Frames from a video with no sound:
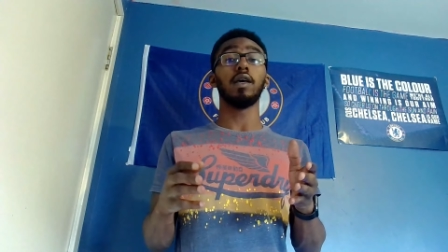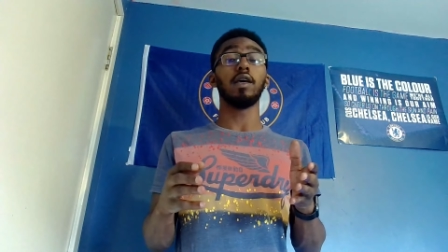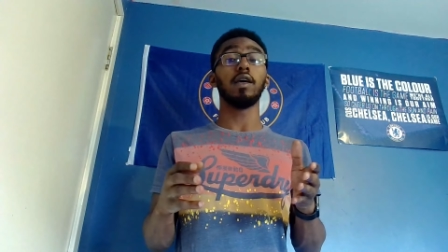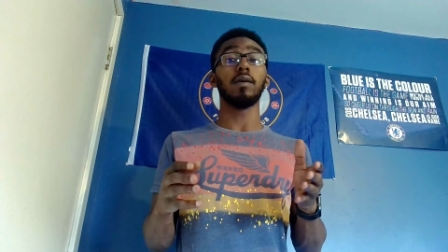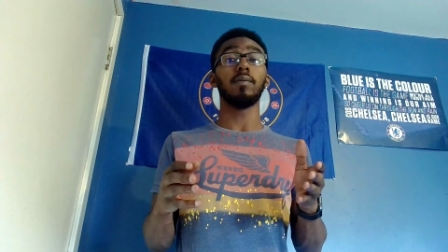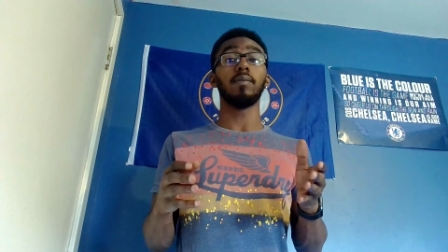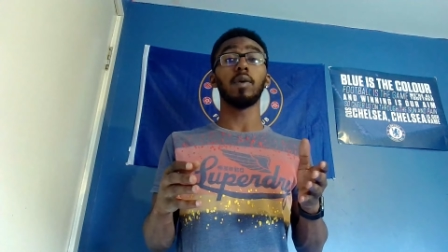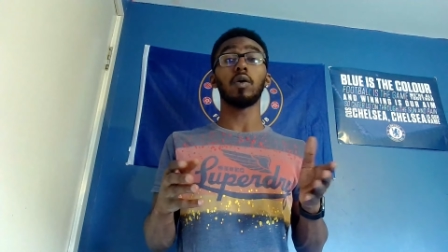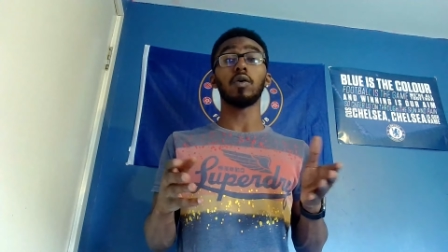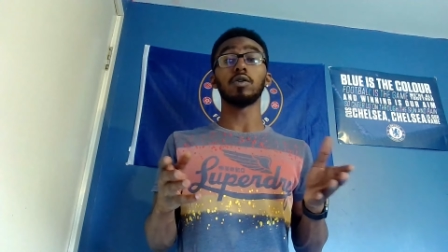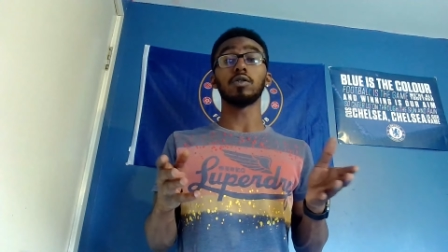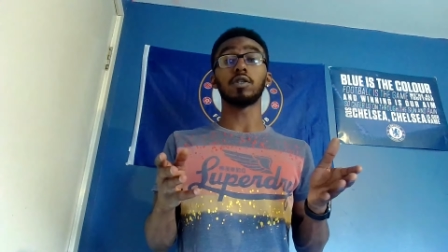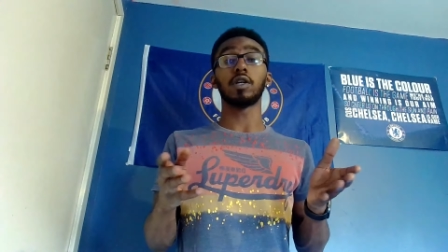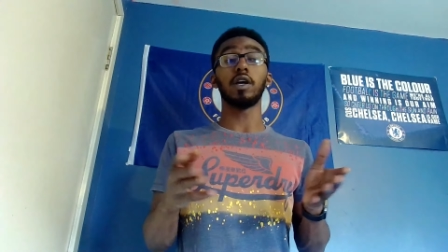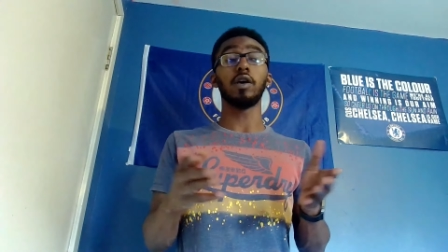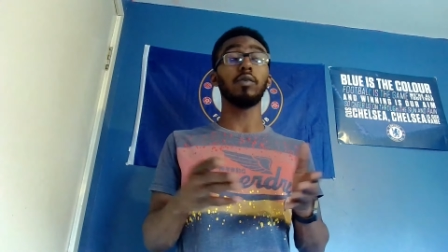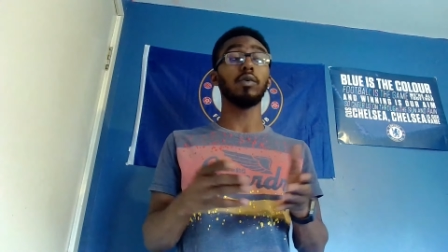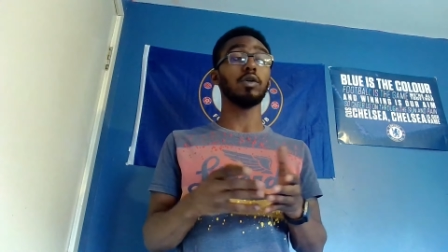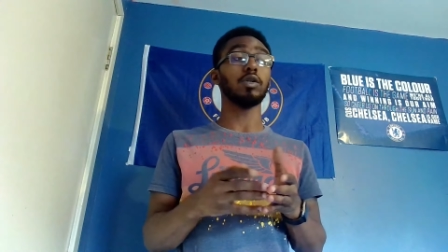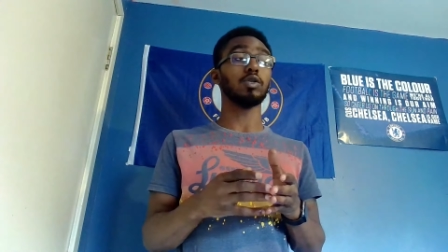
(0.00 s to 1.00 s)
because
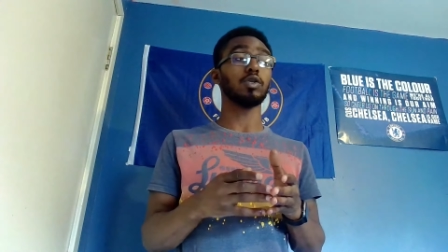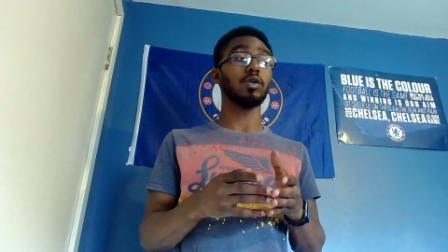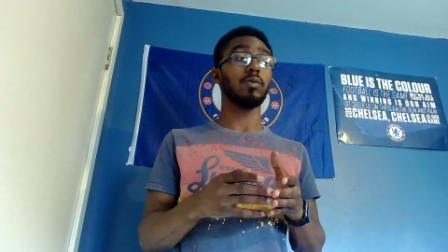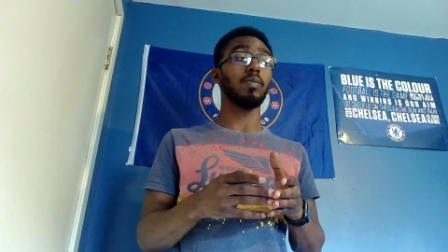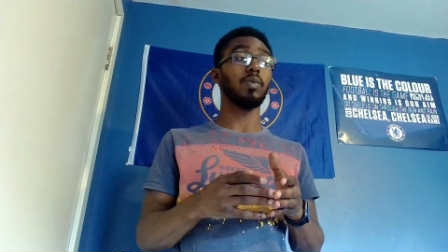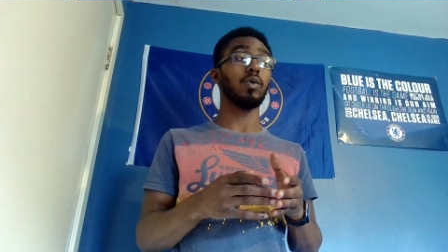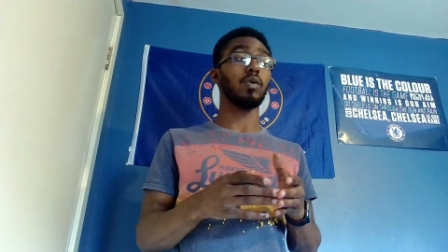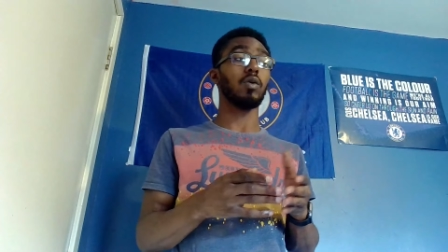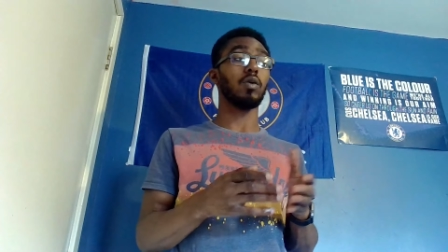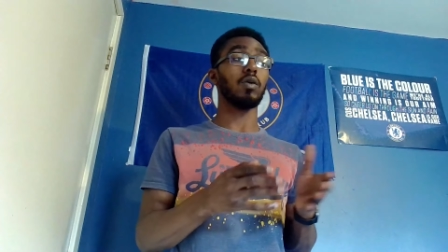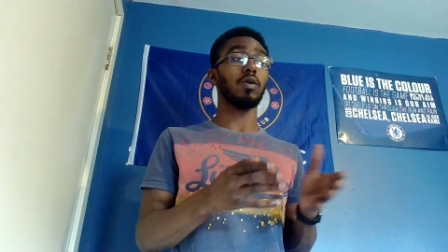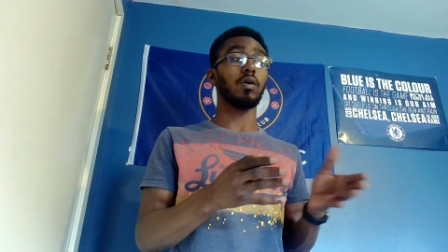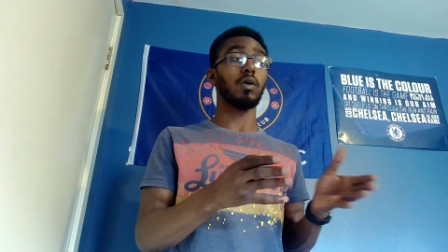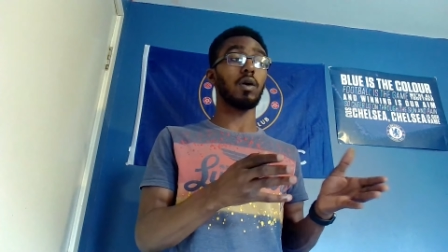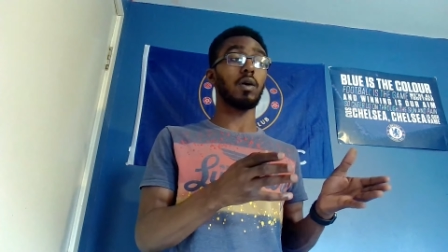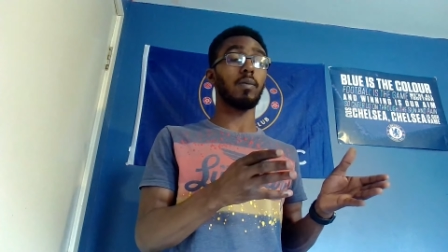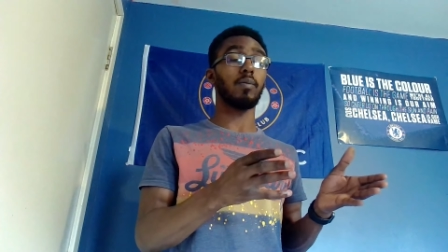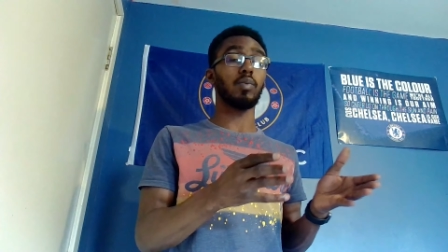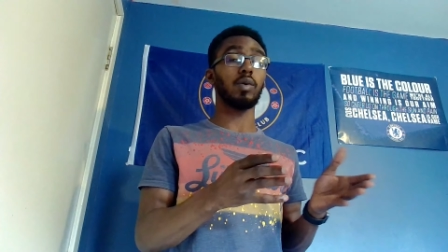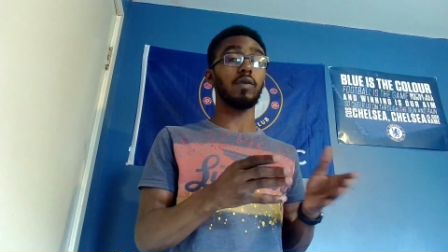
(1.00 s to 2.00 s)
Kieran Trippier, a
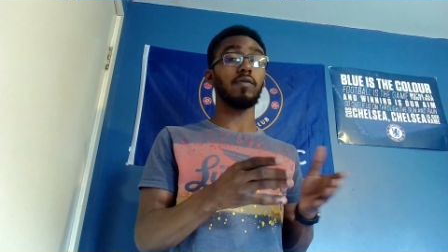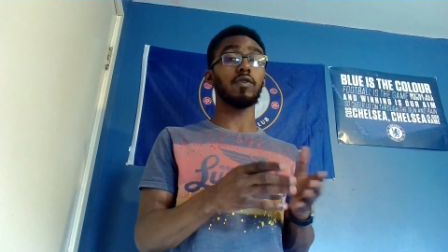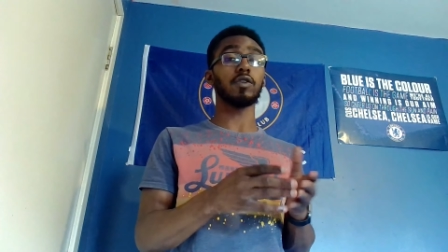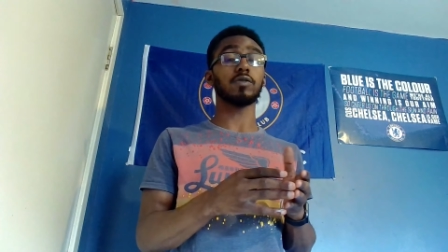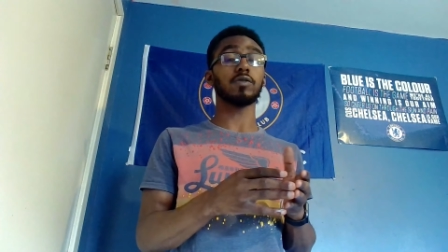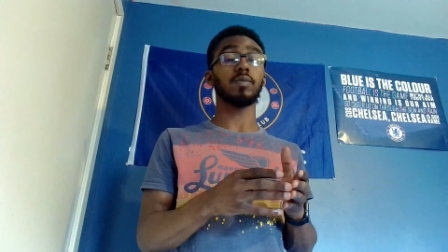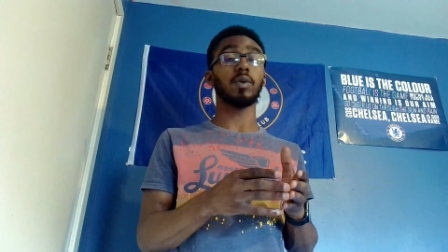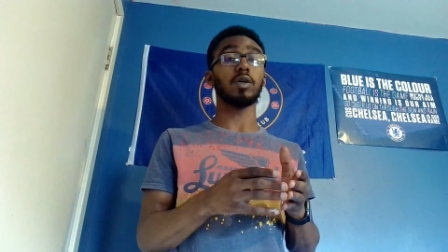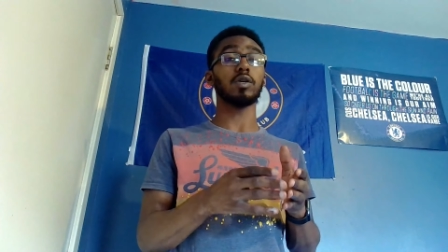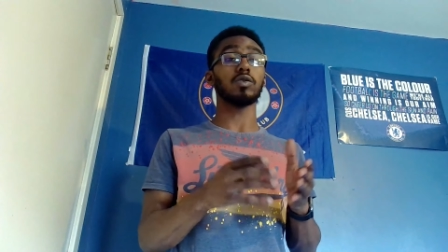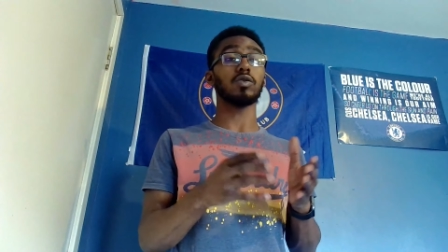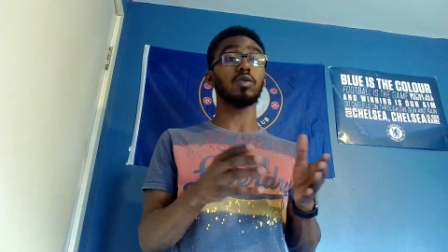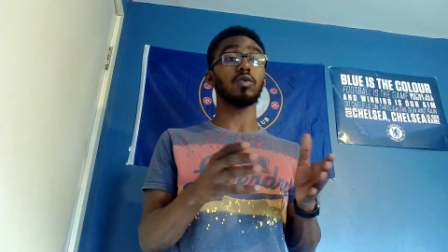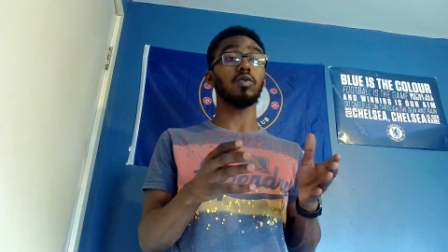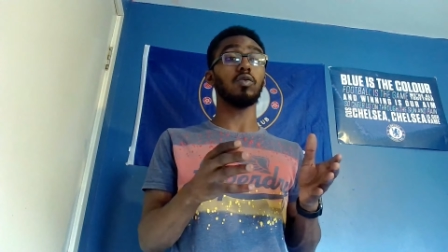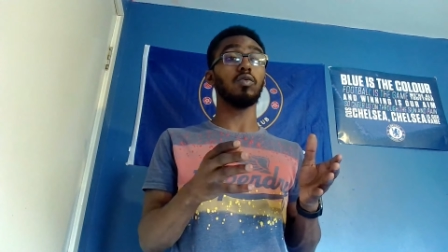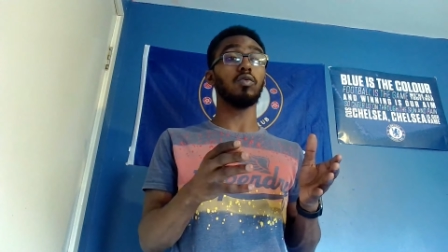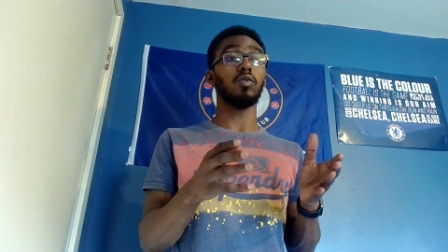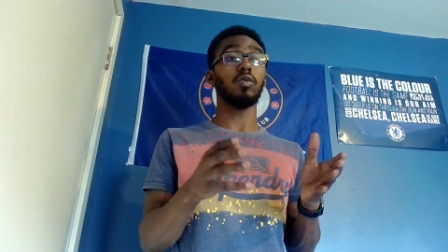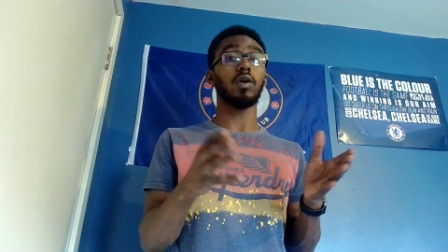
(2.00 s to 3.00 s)
previous person
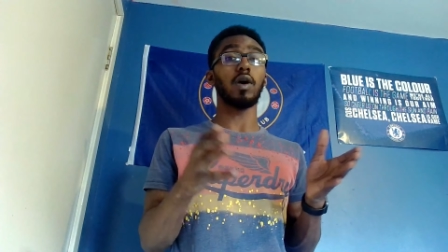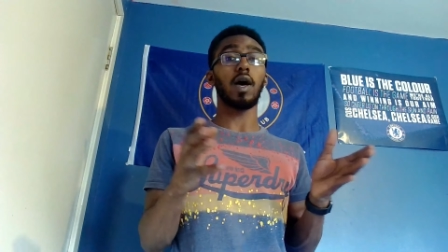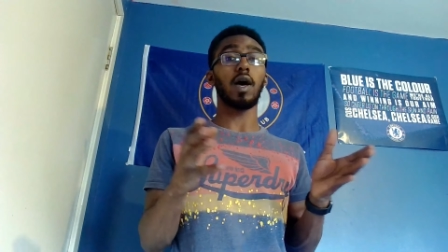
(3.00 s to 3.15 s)
who